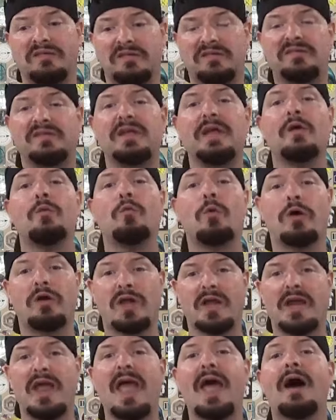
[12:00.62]
to see it
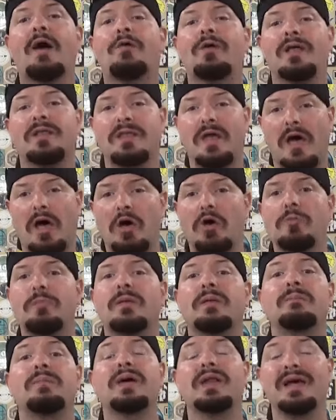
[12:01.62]
working out in the
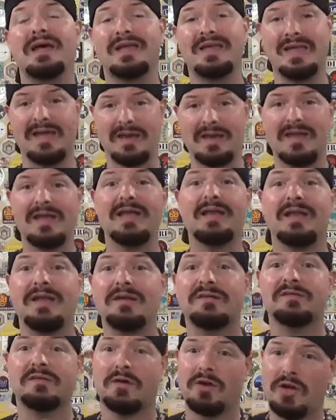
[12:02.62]
open. But again, it
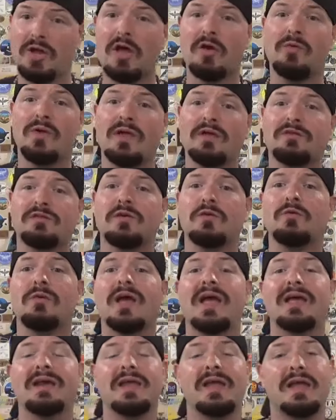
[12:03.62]
is going to go into
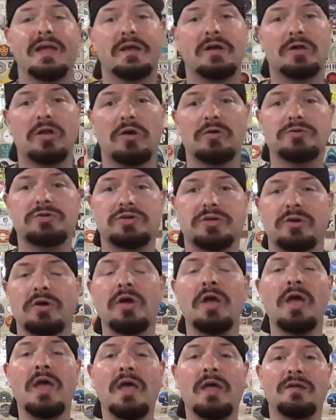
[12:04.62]
an enclosure.
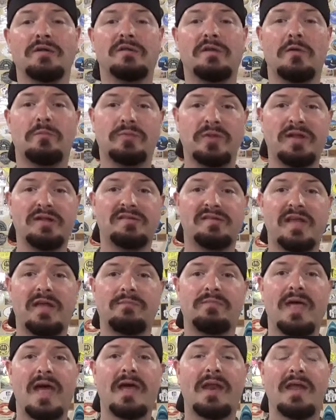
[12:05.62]
So please
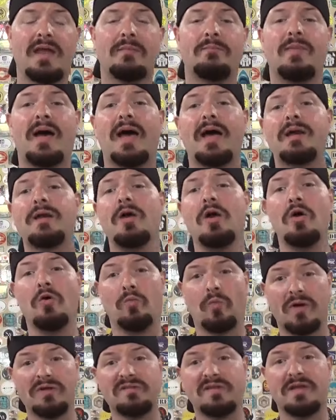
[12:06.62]
keep that in mind.
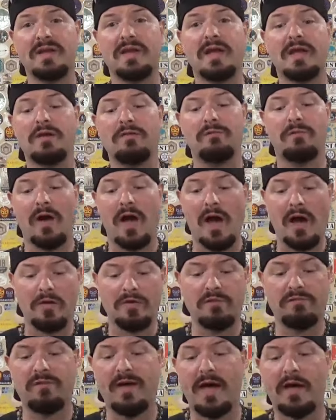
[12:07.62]
Once again, for all
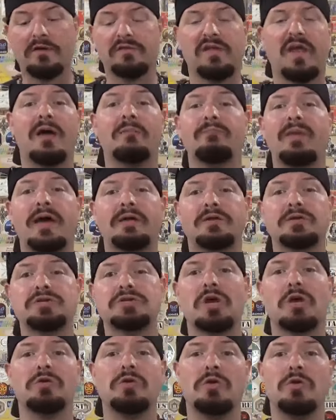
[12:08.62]
the files I'm about to
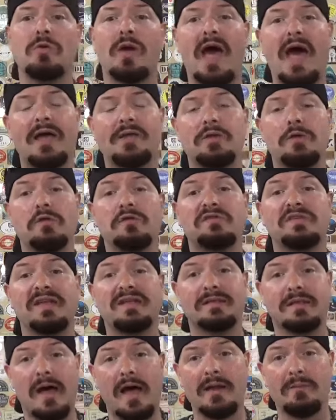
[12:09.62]
show you, I use the
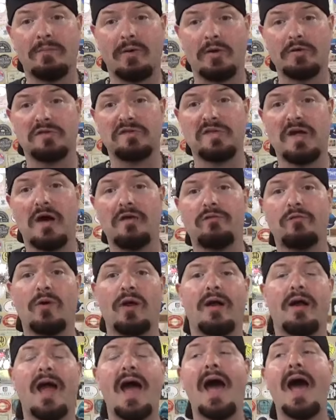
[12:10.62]
Lightburn
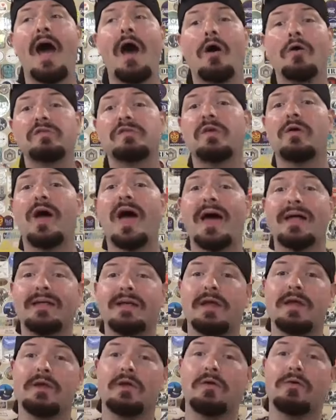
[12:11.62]
software. I also
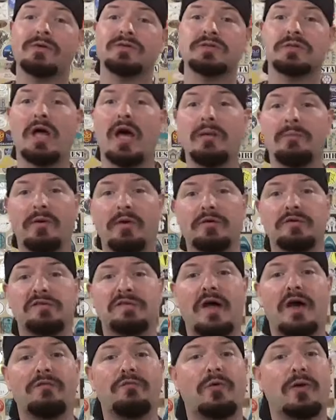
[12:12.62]
highly encourage Lightburn
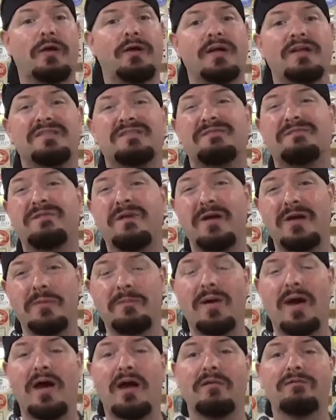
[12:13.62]
software. It's very
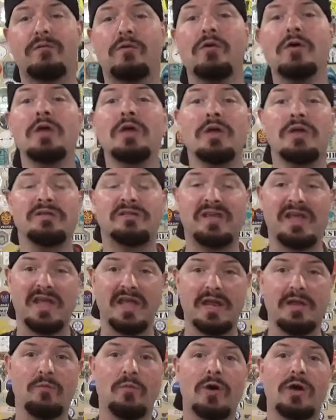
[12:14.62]
powerful to
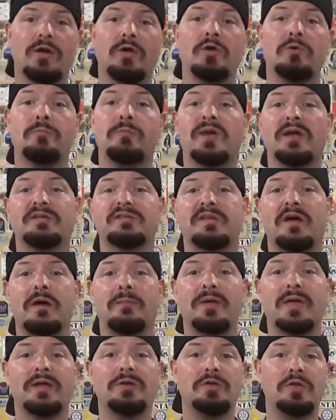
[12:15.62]
anyone who picks
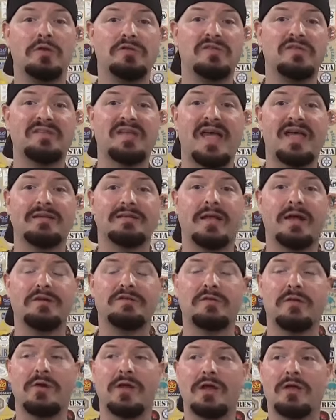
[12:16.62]
up and uses a
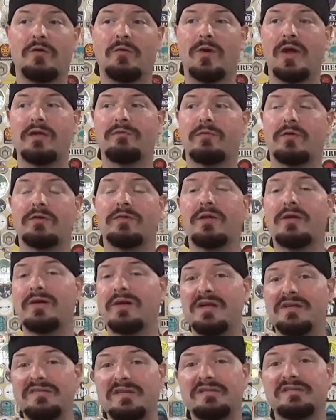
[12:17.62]
laser engraver. There
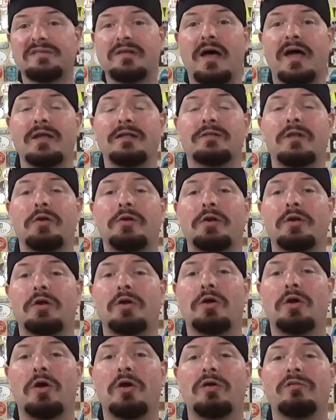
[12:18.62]
is a slight learning
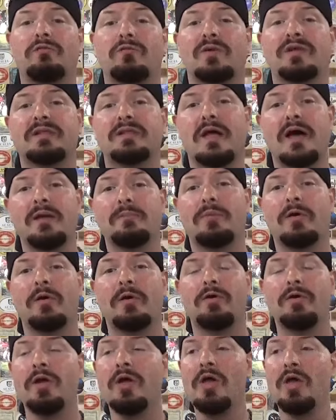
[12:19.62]
curve with
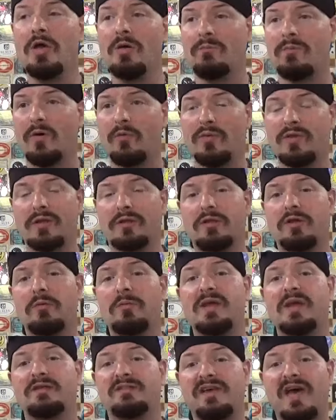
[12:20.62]
Lightburn, but with a little
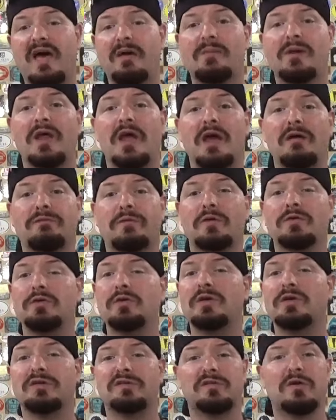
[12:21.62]
bit of time and effort, you
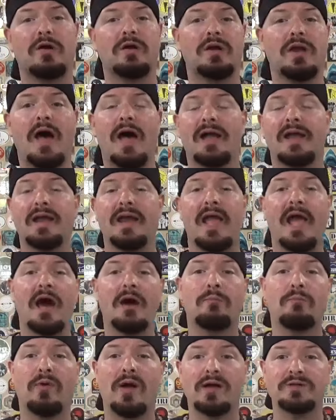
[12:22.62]
can start knocking
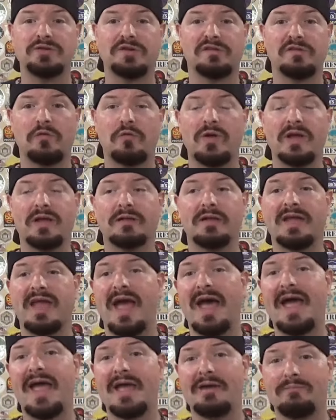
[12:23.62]
out projects quickly.
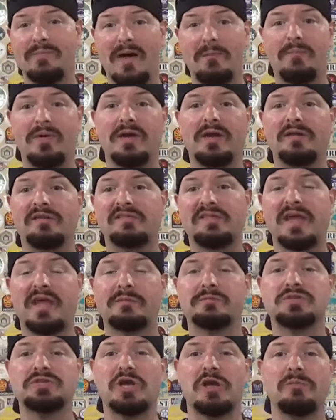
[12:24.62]
I had my buddy Sam
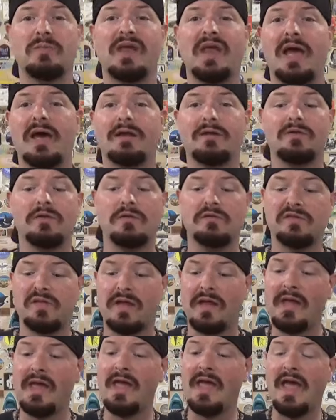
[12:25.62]
show me how to use
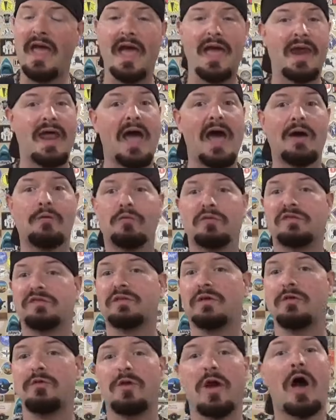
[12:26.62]
it, and I was
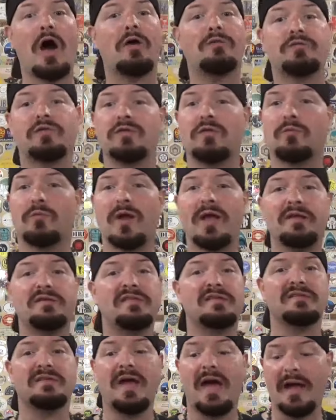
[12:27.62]
soon off to the
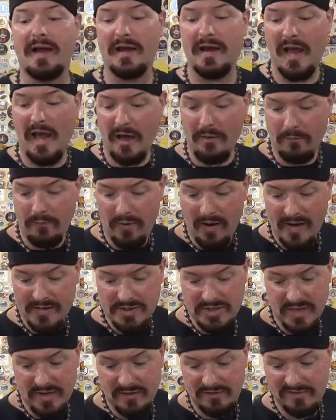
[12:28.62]
races knocking out
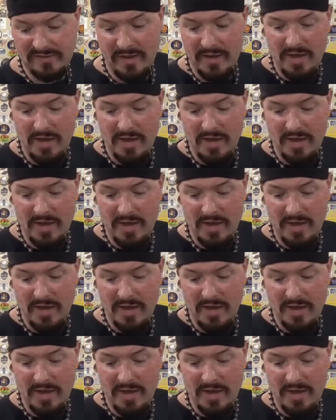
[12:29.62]
projects.